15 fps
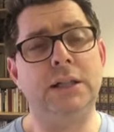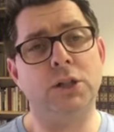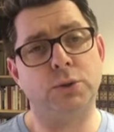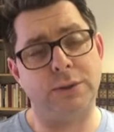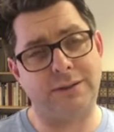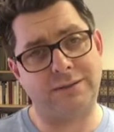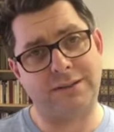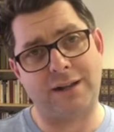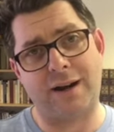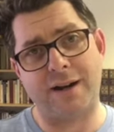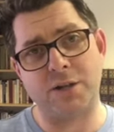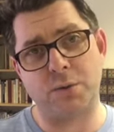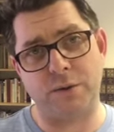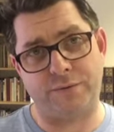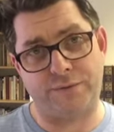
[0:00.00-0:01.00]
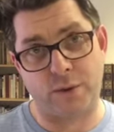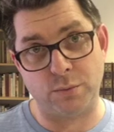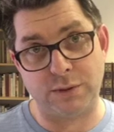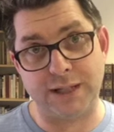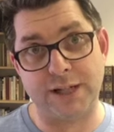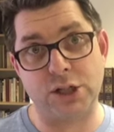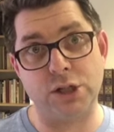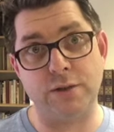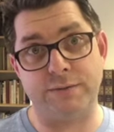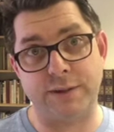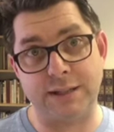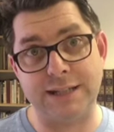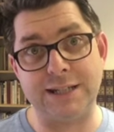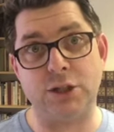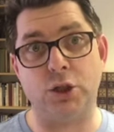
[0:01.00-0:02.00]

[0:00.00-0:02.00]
So he starts with the foundation of the need